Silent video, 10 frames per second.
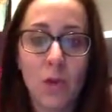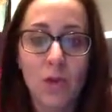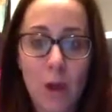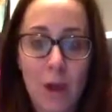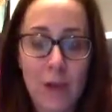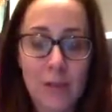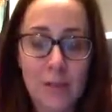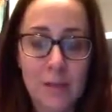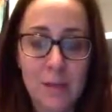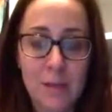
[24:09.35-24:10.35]
try
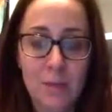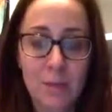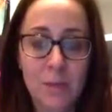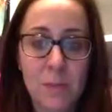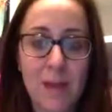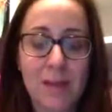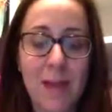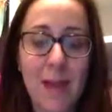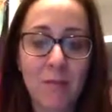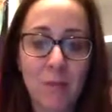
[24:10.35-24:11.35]
to respond to
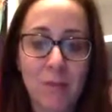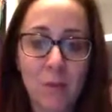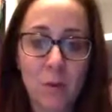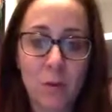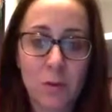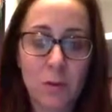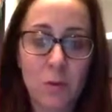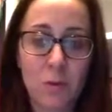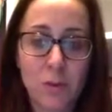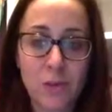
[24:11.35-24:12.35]
every single person
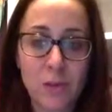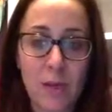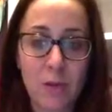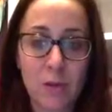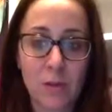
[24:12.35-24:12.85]
who reaches out.